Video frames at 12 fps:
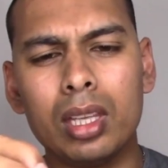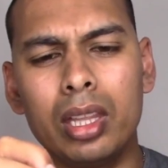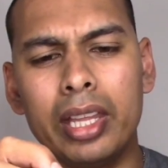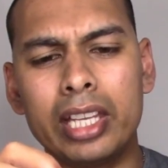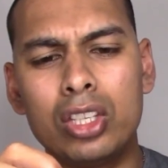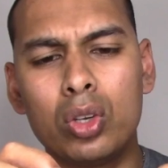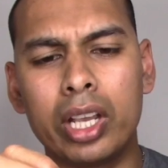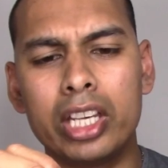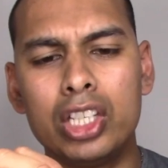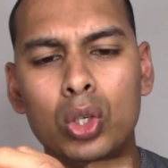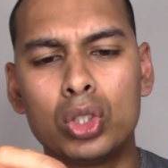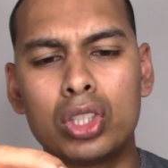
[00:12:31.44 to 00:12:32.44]
that you can
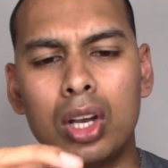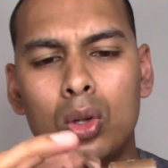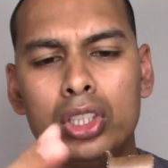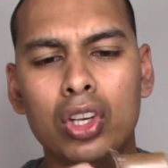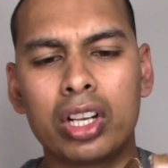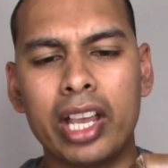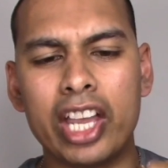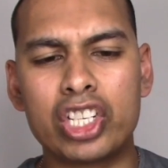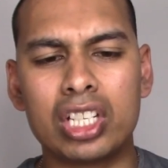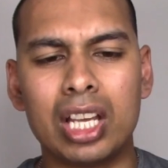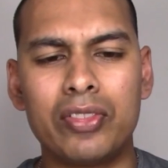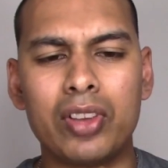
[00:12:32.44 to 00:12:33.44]
use to hold your cash.
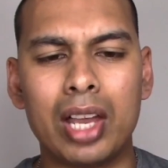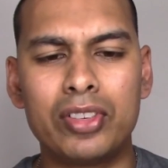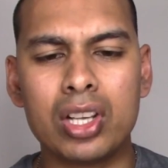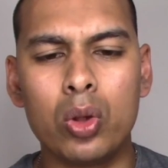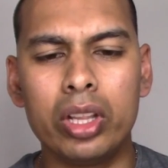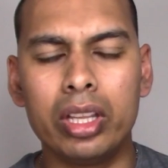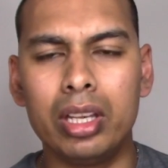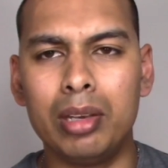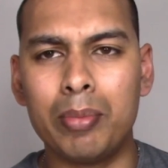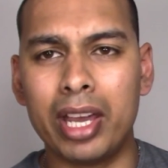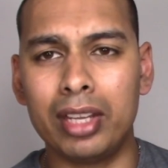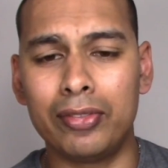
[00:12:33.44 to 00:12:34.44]
And I've shown in
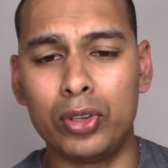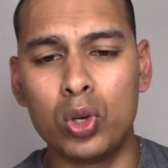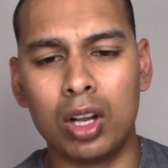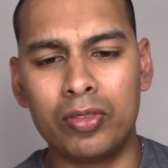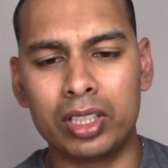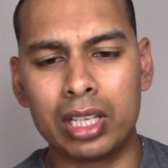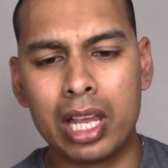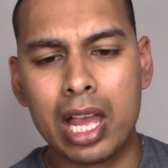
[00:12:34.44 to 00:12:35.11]
my review of it